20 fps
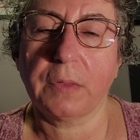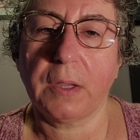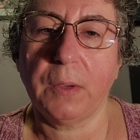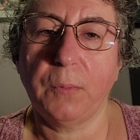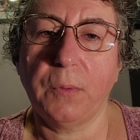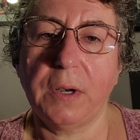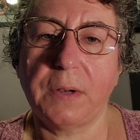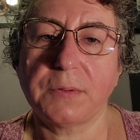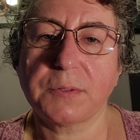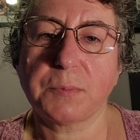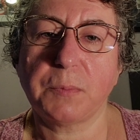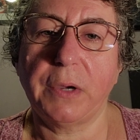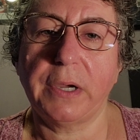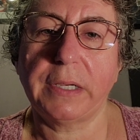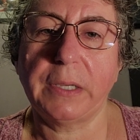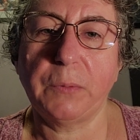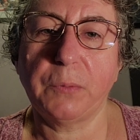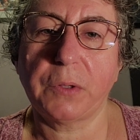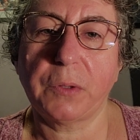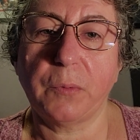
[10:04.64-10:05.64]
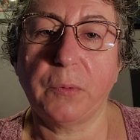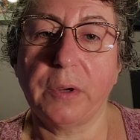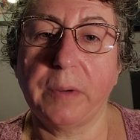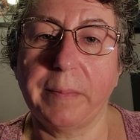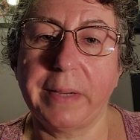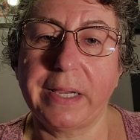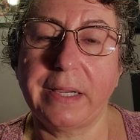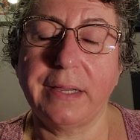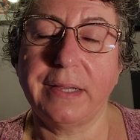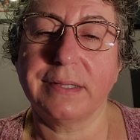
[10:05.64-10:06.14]
when I was pregnant with one of
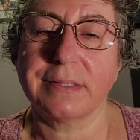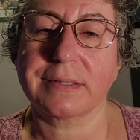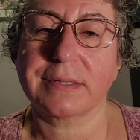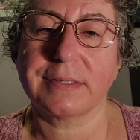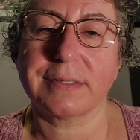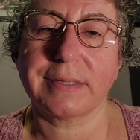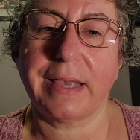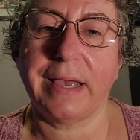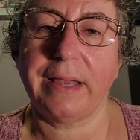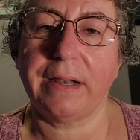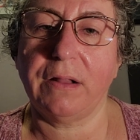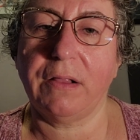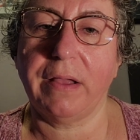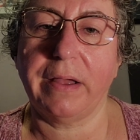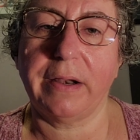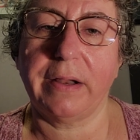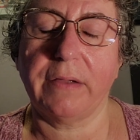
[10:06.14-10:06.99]
my kids, because I had a lot